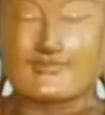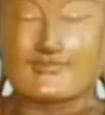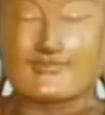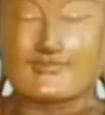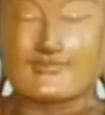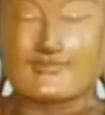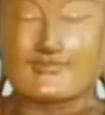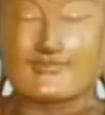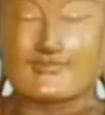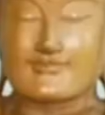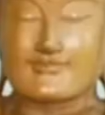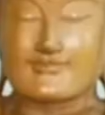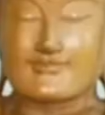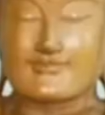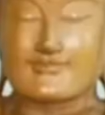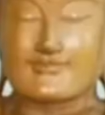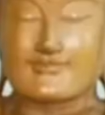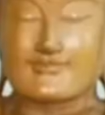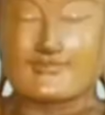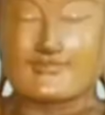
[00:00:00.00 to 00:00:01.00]

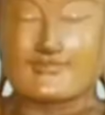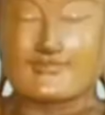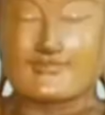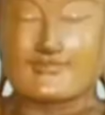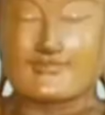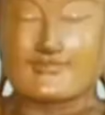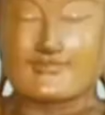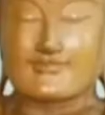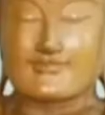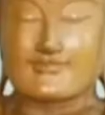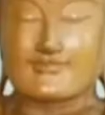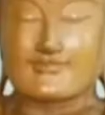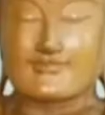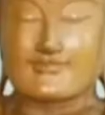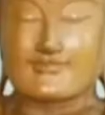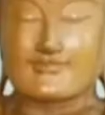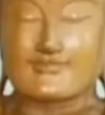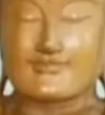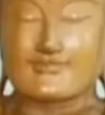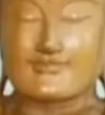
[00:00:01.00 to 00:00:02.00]

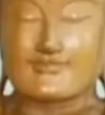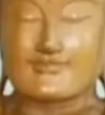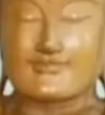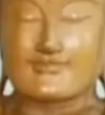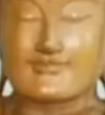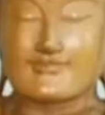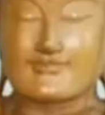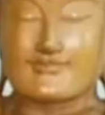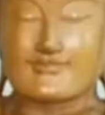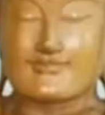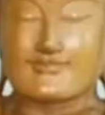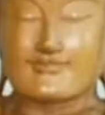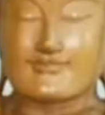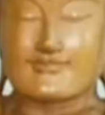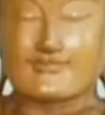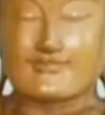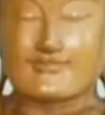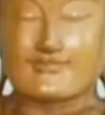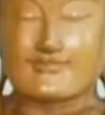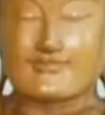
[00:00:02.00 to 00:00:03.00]

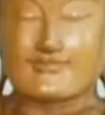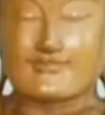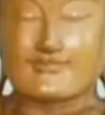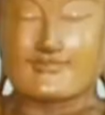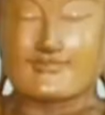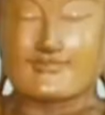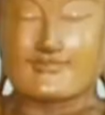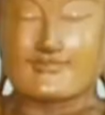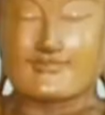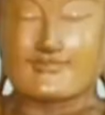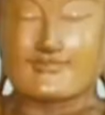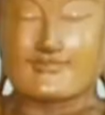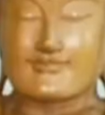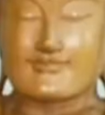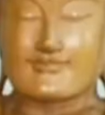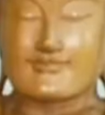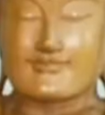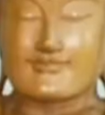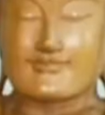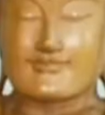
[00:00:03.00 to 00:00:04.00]

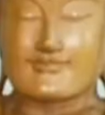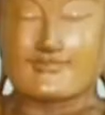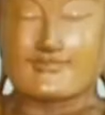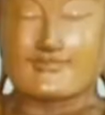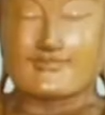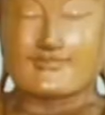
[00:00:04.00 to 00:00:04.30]
[no speech]